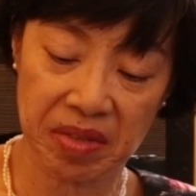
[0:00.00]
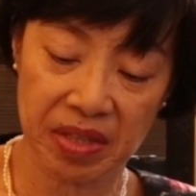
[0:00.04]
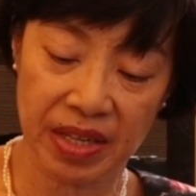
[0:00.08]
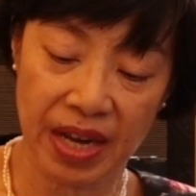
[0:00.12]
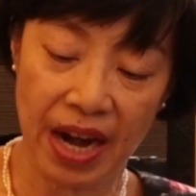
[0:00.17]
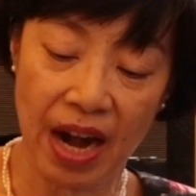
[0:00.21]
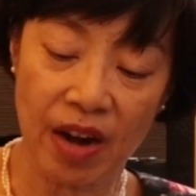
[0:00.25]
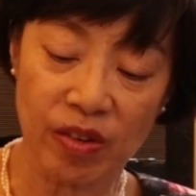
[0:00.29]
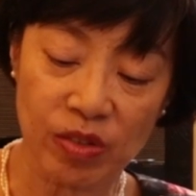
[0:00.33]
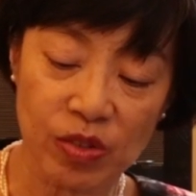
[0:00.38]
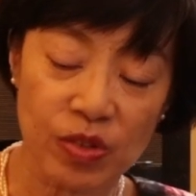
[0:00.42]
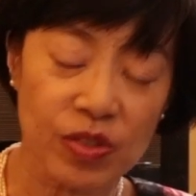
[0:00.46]

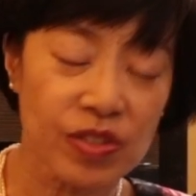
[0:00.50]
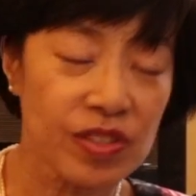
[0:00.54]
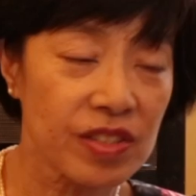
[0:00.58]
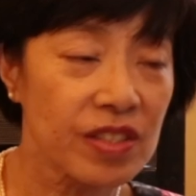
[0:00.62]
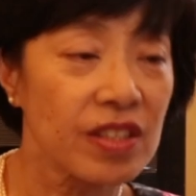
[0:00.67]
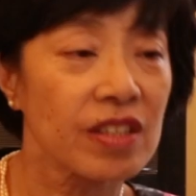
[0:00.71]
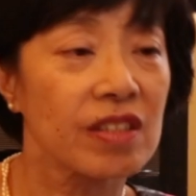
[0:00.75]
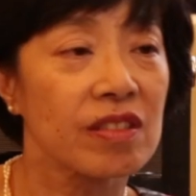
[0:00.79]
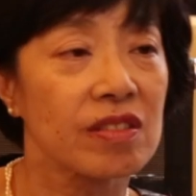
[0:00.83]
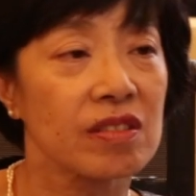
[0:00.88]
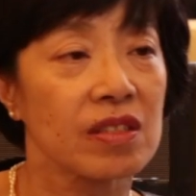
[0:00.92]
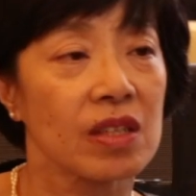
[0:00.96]

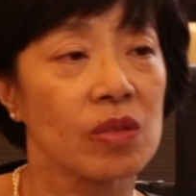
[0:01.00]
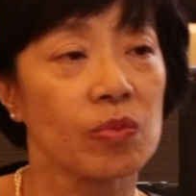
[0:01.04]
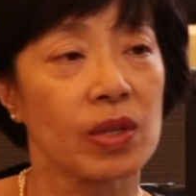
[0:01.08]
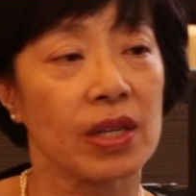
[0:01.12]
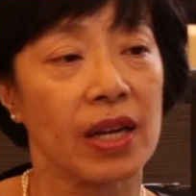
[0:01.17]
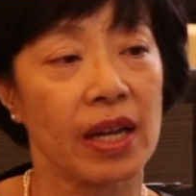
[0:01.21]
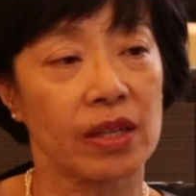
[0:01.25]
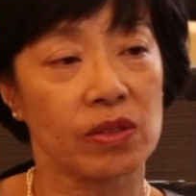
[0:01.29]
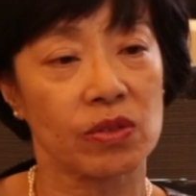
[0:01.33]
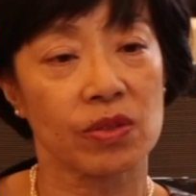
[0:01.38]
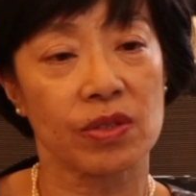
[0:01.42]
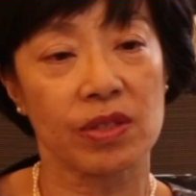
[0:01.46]
characteristics that we
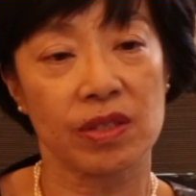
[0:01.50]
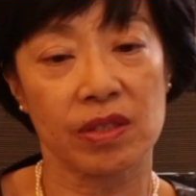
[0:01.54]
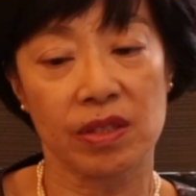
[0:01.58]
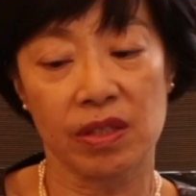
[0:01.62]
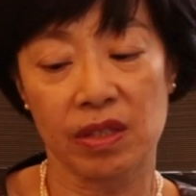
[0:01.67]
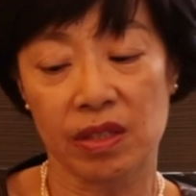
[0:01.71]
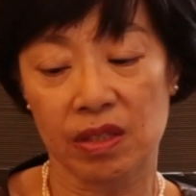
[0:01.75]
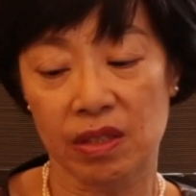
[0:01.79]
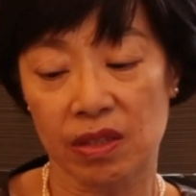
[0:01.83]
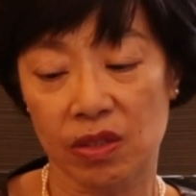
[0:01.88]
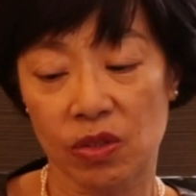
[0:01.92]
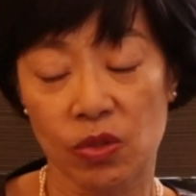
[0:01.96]
like to see
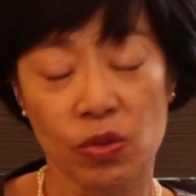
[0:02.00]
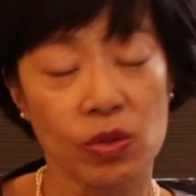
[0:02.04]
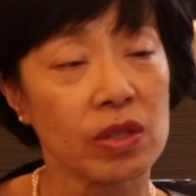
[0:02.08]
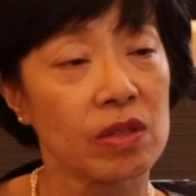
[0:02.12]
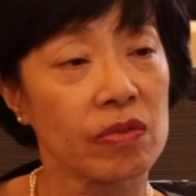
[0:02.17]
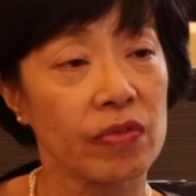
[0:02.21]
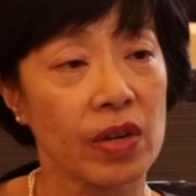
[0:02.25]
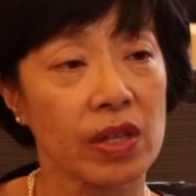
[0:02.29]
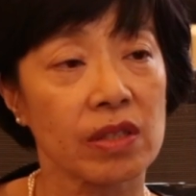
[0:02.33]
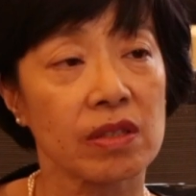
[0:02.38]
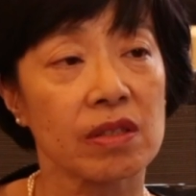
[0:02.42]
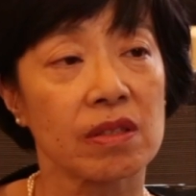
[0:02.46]
in a good
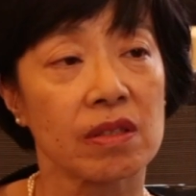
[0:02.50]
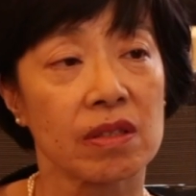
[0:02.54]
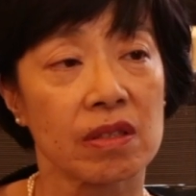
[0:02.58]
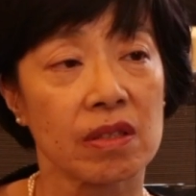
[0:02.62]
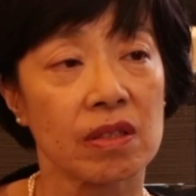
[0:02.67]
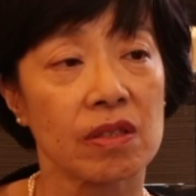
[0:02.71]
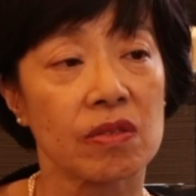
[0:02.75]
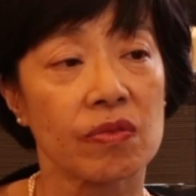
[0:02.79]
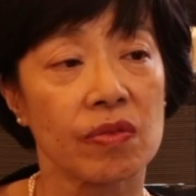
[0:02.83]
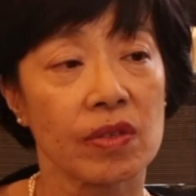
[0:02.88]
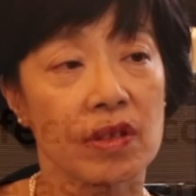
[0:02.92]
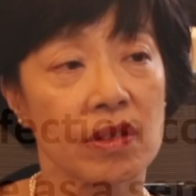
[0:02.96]
infectious
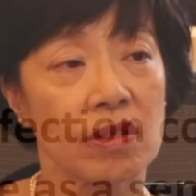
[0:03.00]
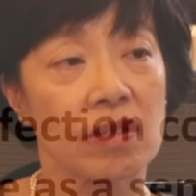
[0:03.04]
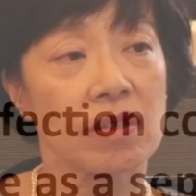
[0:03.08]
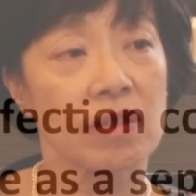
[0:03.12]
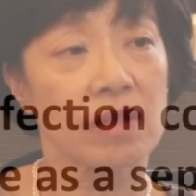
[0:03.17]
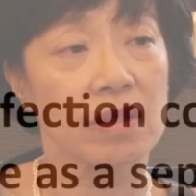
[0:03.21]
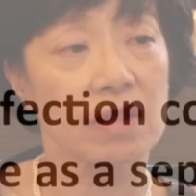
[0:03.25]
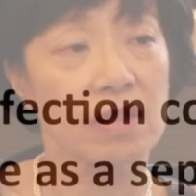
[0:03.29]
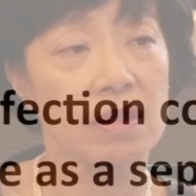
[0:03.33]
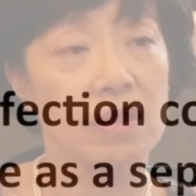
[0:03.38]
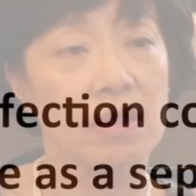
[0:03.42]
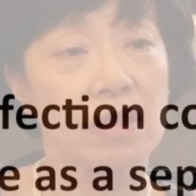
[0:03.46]
disease physician.